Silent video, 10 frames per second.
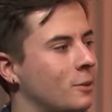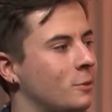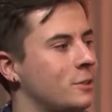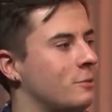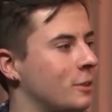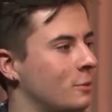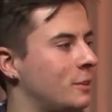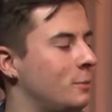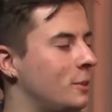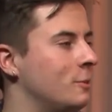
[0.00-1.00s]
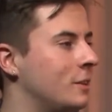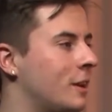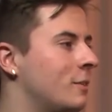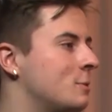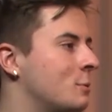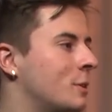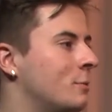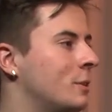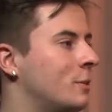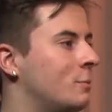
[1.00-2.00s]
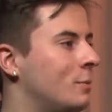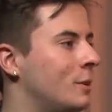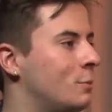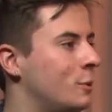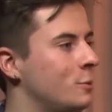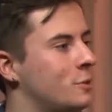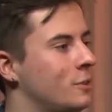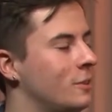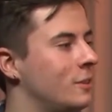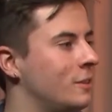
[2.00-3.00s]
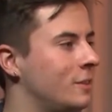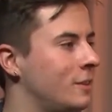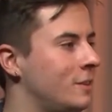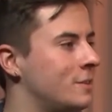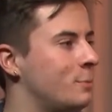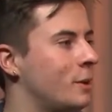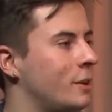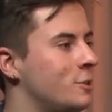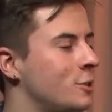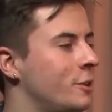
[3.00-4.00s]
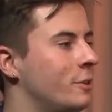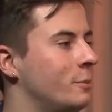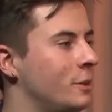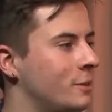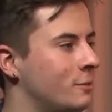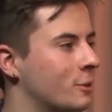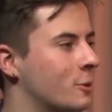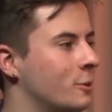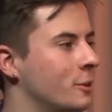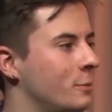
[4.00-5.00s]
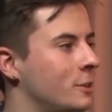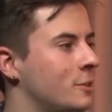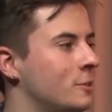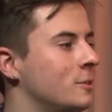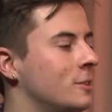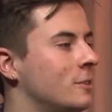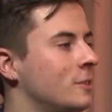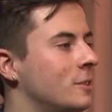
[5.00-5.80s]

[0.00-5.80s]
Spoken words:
which is really what I've been doing now, is working with a producer, and he's been engineering me and recording me too. So,